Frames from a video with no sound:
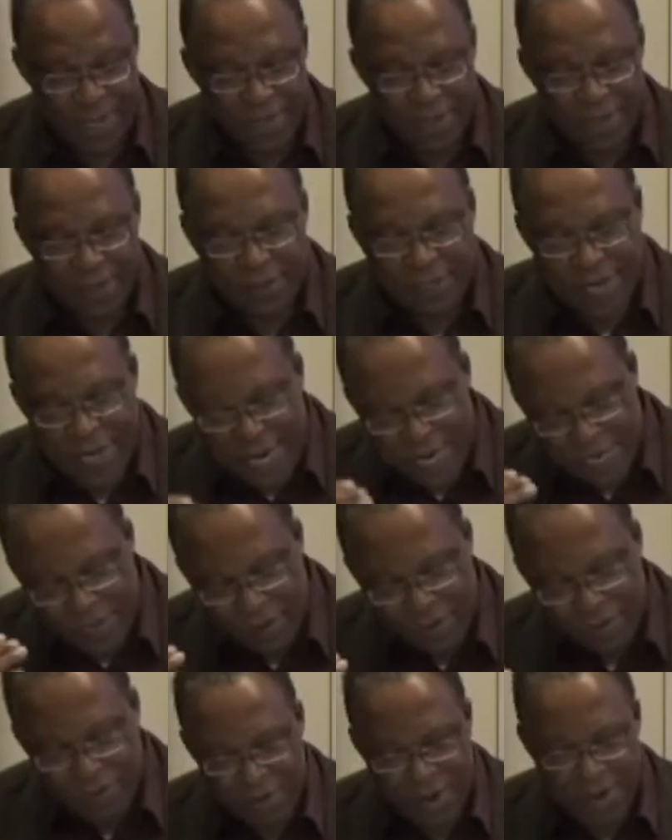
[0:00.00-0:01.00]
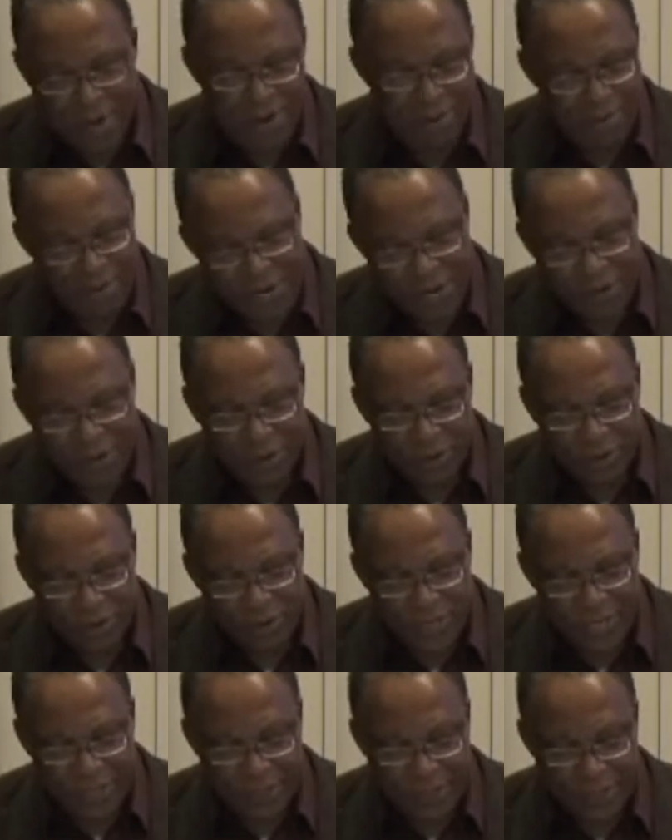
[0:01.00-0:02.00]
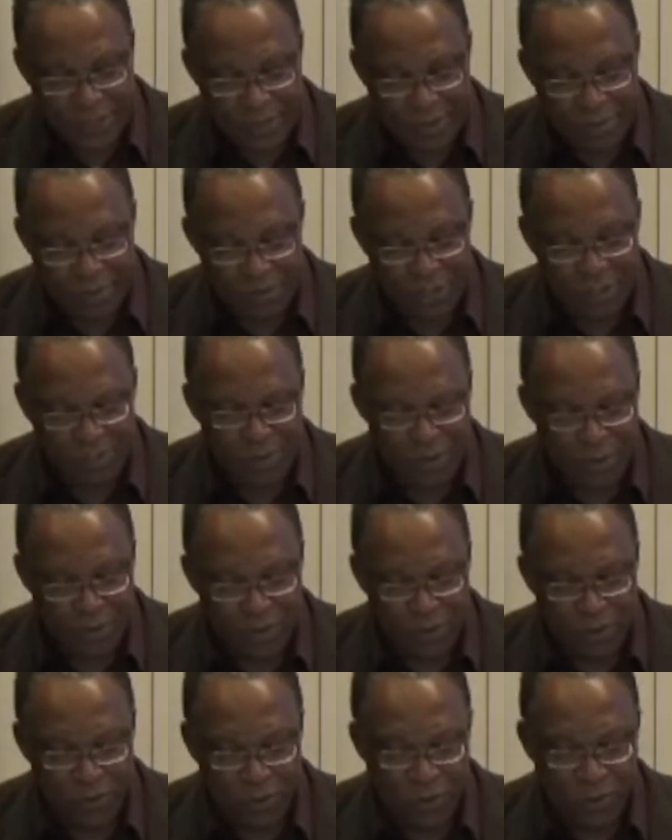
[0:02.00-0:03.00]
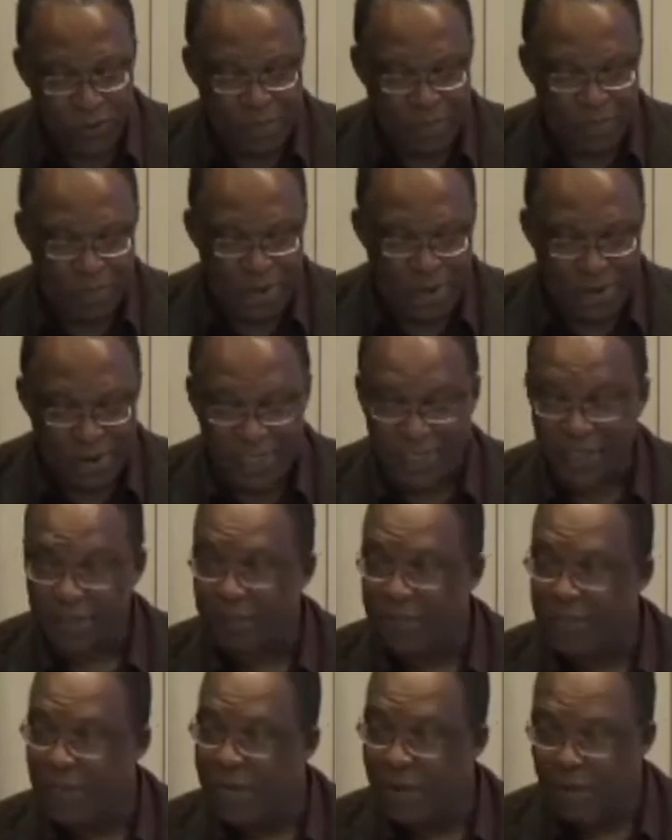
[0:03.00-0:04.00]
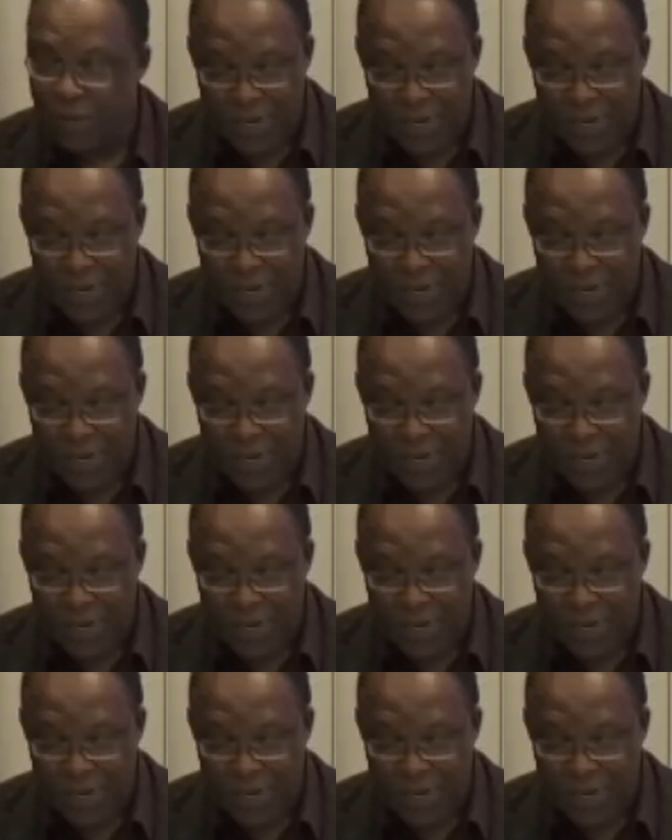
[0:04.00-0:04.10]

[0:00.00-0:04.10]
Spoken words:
This kind reconstruction responds to two imperatives.